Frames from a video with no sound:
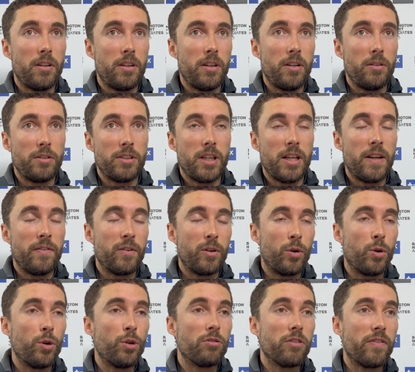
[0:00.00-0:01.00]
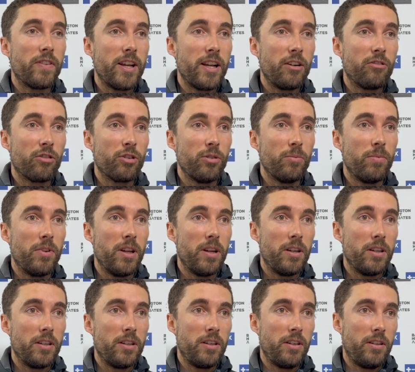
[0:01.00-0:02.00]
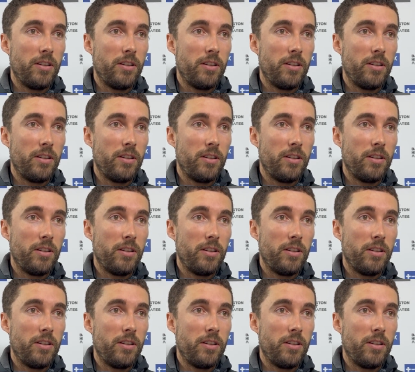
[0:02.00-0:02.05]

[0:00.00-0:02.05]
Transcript: They'll still have the core of their group that